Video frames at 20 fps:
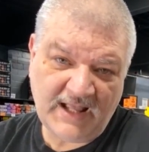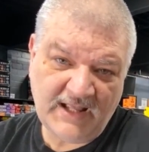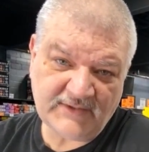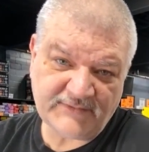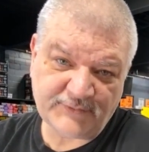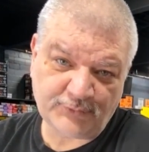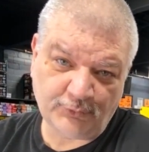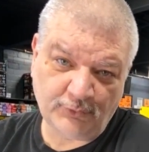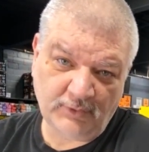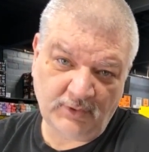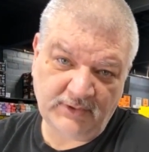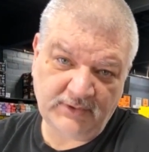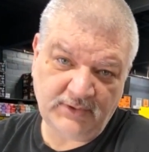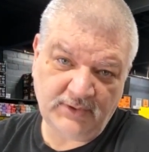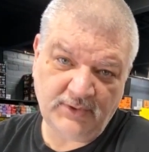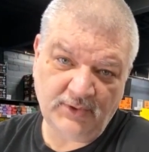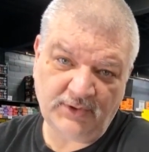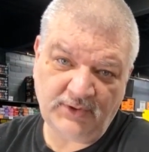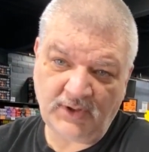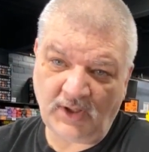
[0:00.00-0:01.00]
really
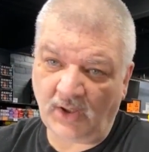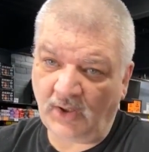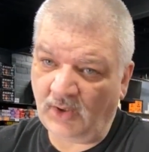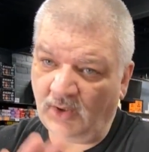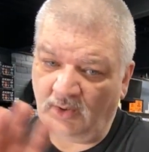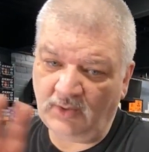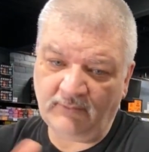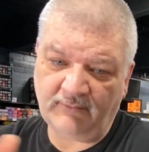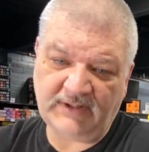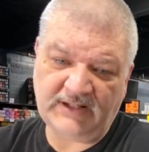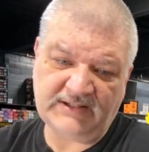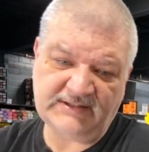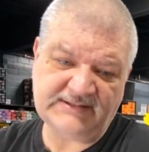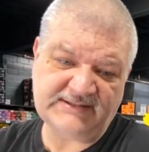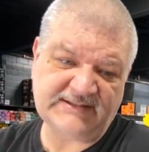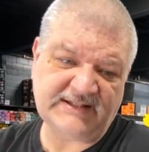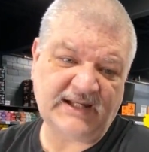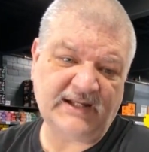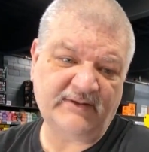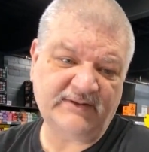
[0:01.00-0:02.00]
good all-around
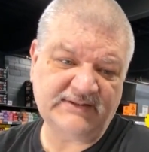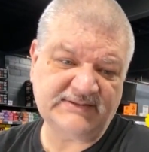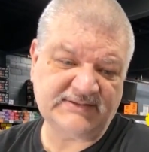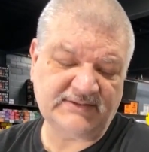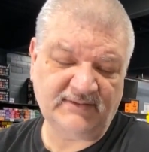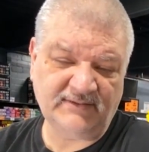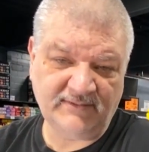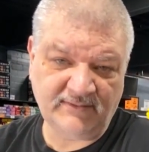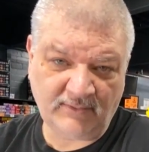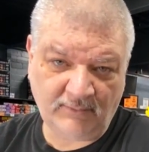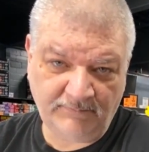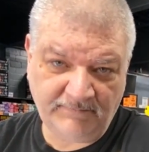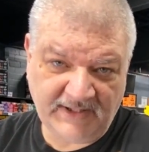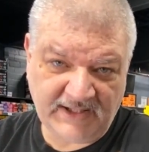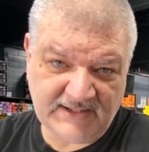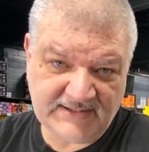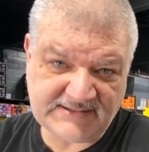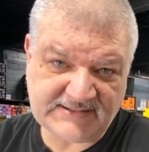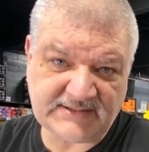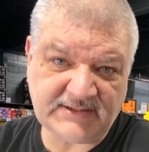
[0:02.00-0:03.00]
sound. It's a little
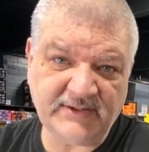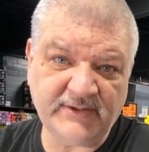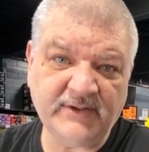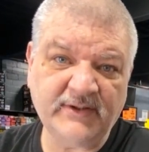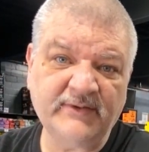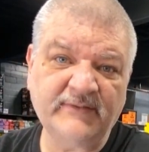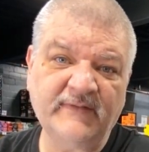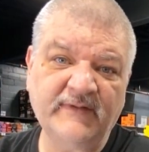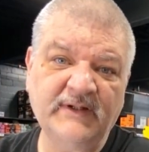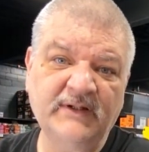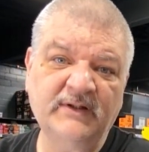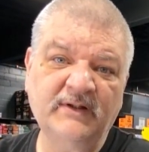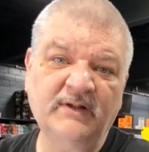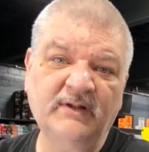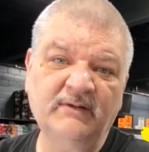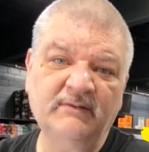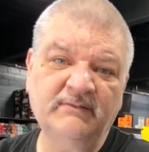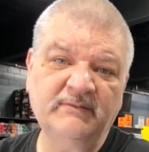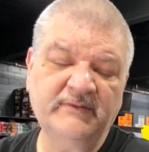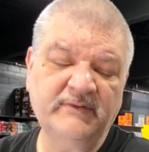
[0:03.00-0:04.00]
bassier
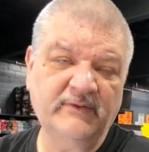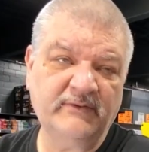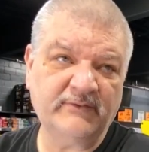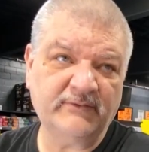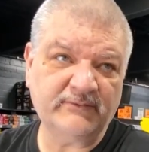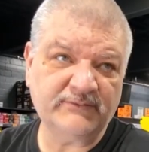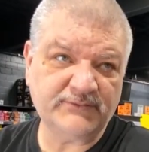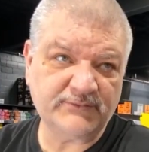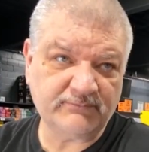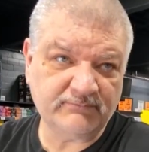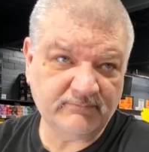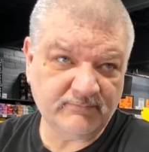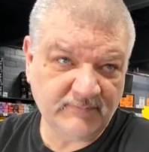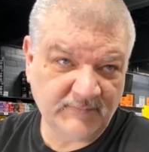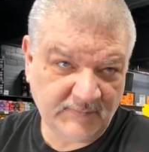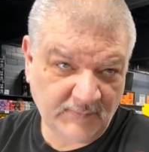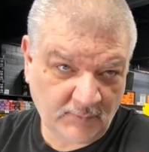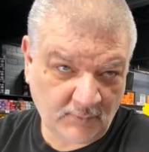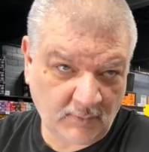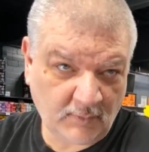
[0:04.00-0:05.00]
than your
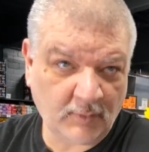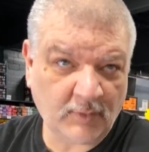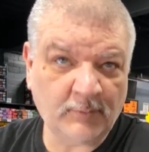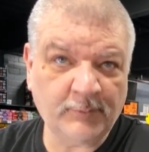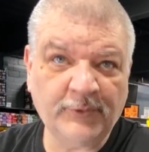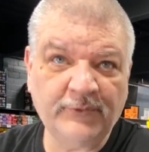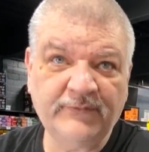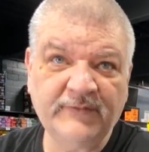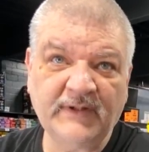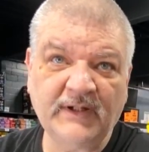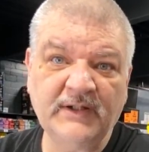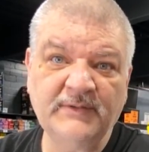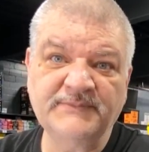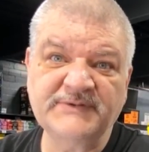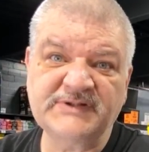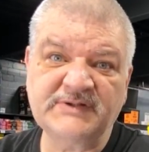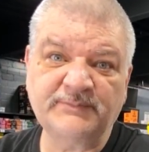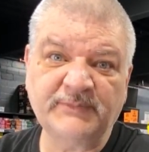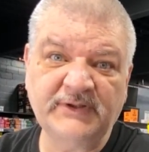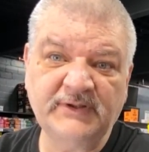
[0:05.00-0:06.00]
normal type
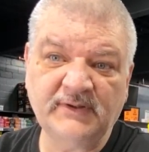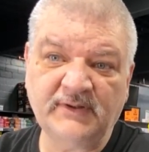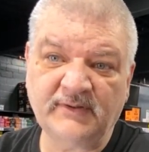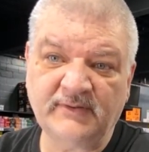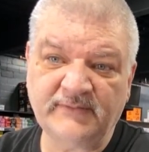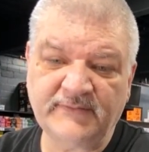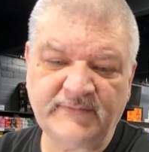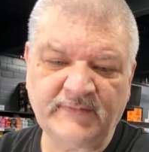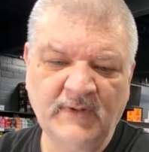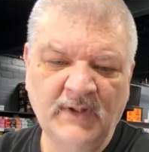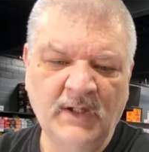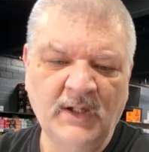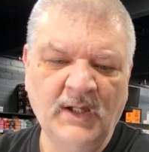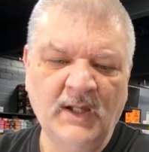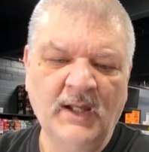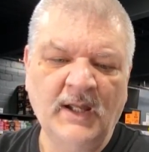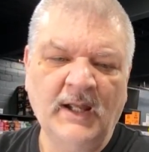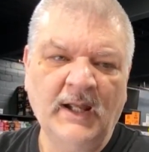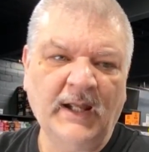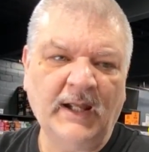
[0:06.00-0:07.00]
speakers.
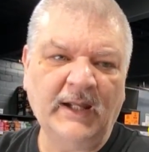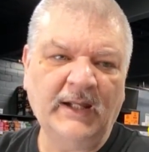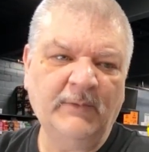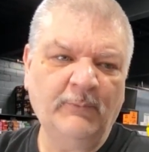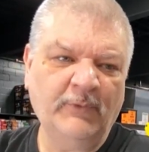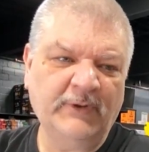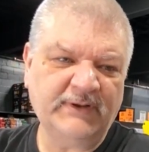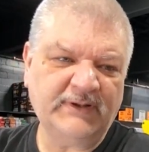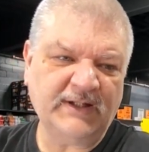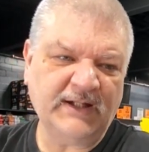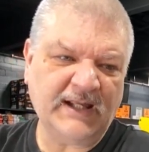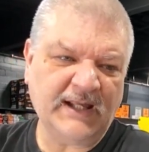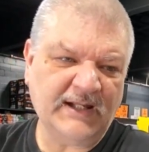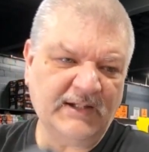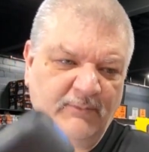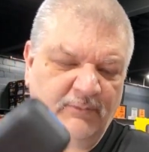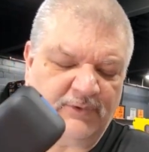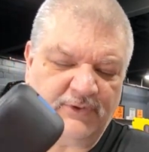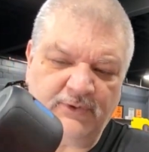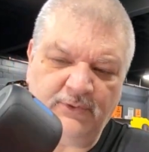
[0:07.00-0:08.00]
And one thing I
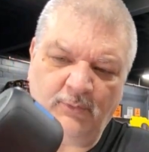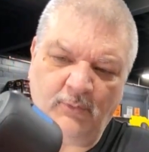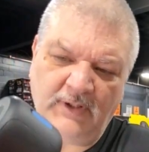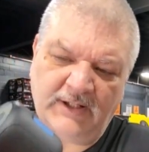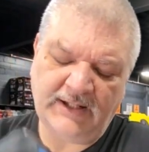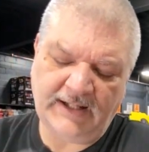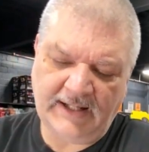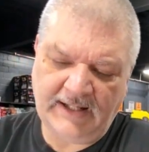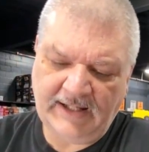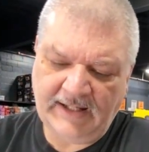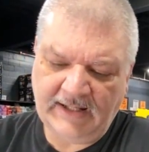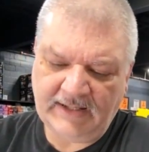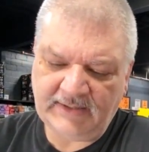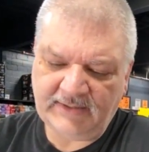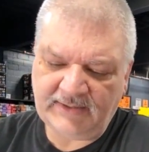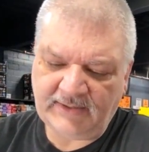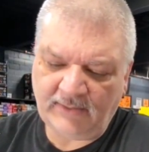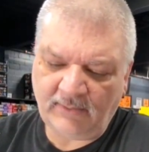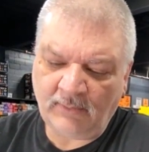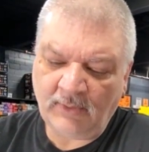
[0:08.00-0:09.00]
do want to add,
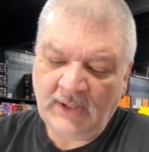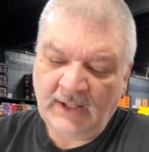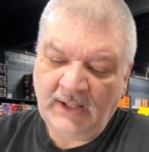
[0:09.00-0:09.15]
though,